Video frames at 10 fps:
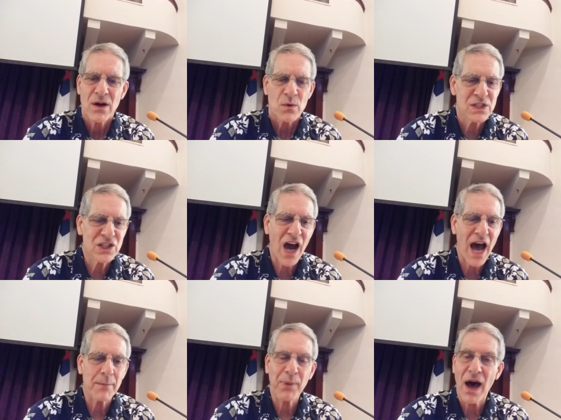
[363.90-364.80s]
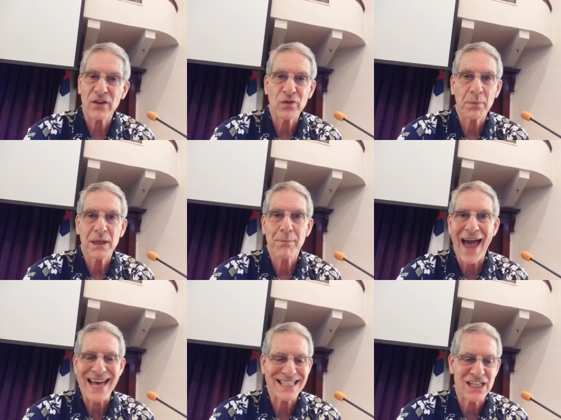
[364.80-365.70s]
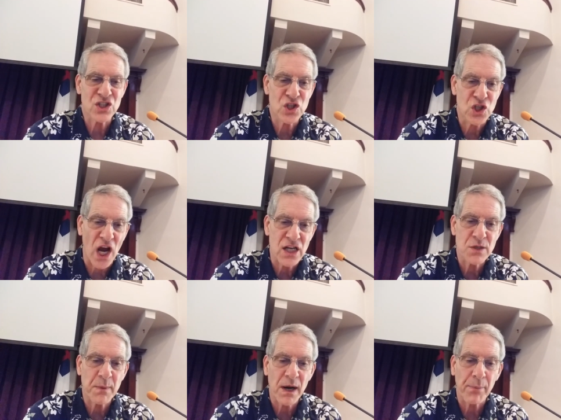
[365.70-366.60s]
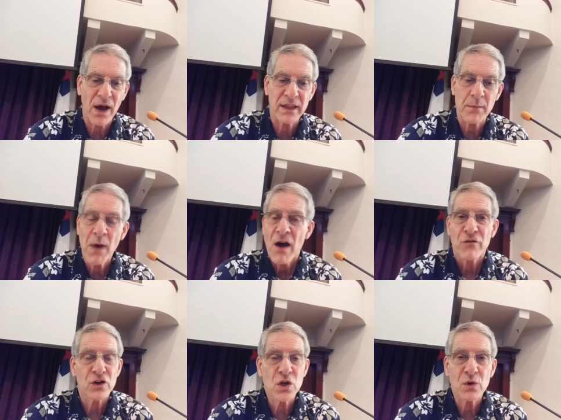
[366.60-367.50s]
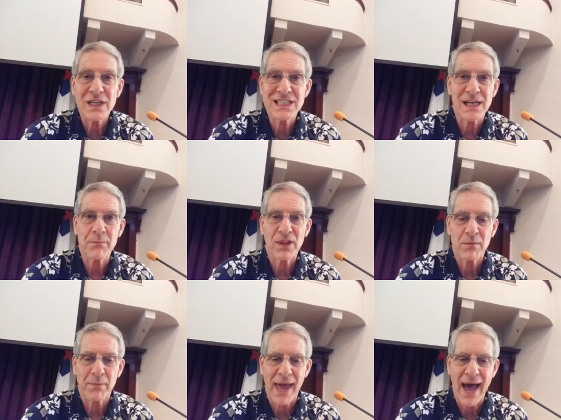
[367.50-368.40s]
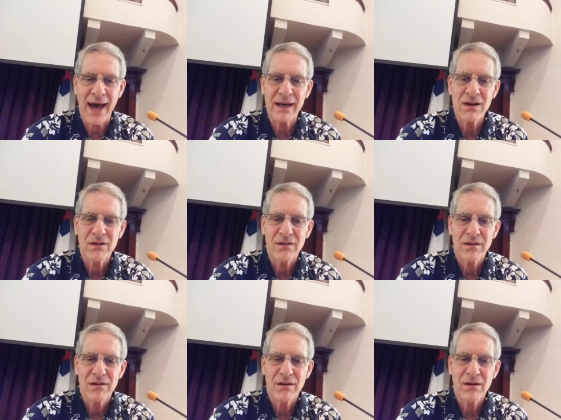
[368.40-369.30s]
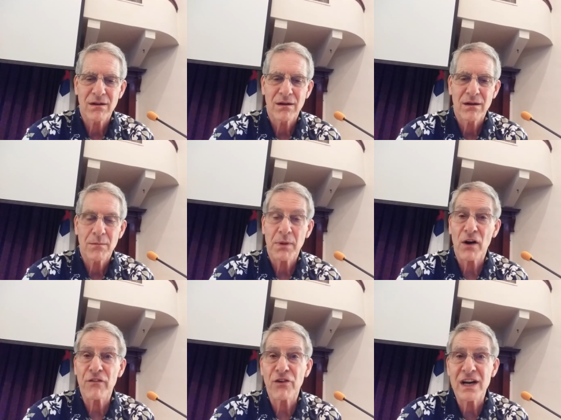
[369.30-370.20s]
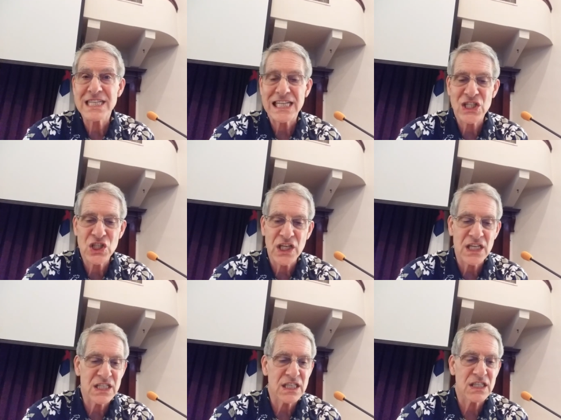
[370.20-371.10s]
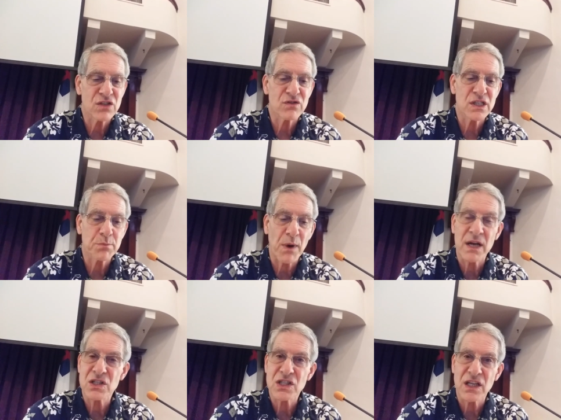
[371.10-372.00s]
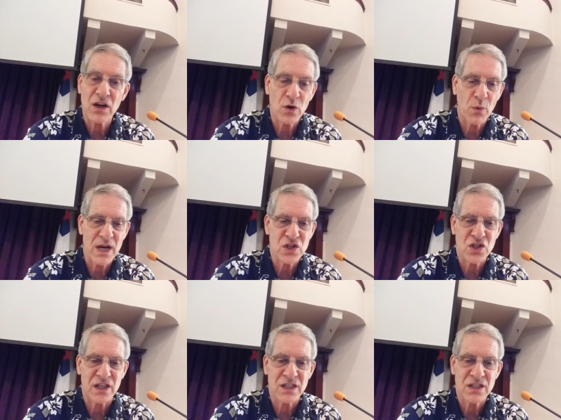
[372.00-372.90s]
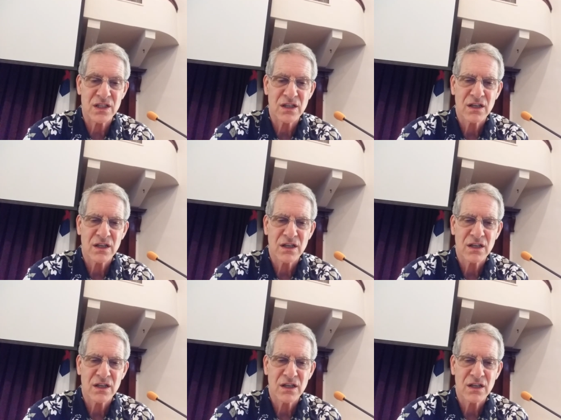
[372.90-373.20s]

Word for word: Was God possibly passing judgment upon them for doing something bad? Paraphrasing Jesus' response to their questions,